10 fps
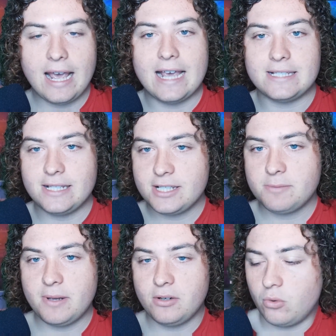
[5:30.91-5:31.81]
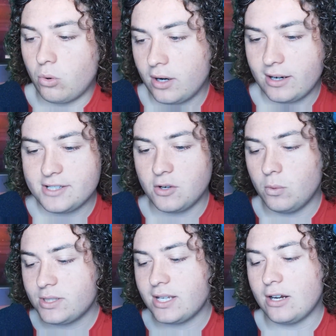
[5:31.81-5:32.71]
as this has been organizing
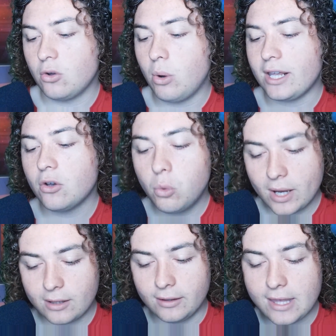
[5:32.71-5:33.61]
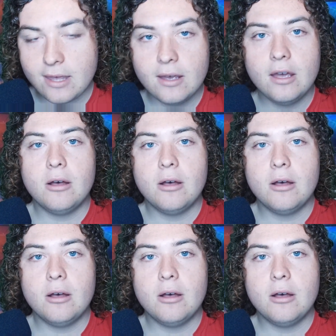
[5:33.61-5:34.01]
once again quite quickly.